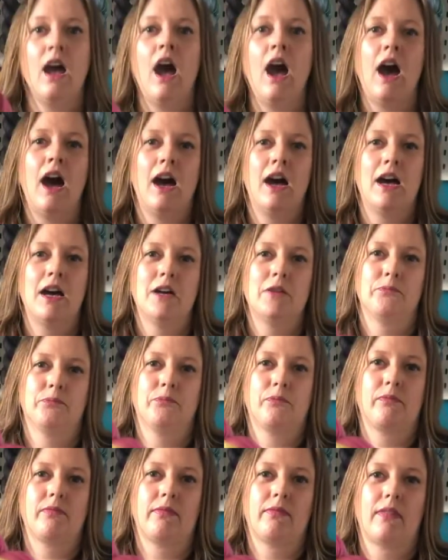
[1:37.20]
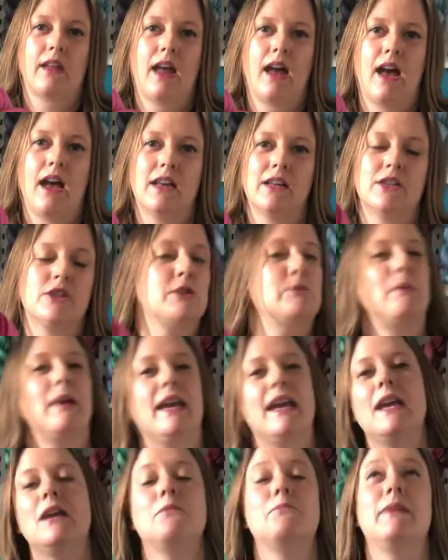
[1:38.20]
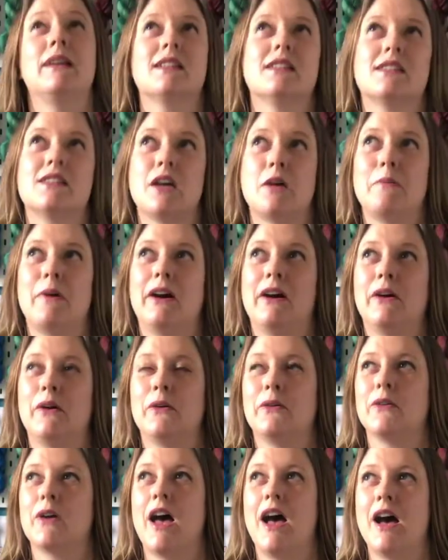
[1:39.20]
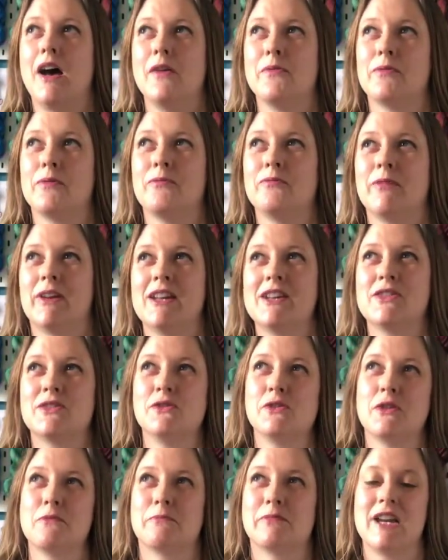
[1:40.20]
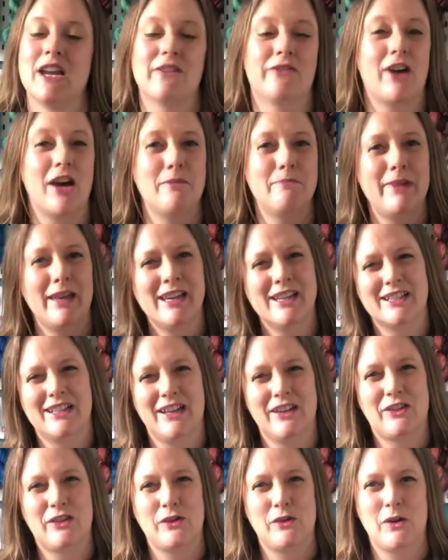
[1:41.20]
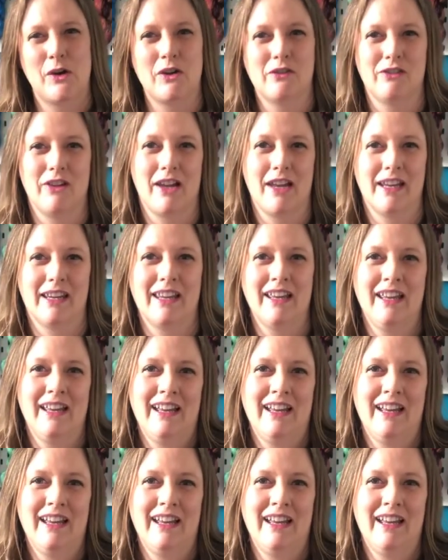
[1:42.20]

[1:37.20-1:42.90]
And to me, midsummer, when I saw the brief, I immediately thought of like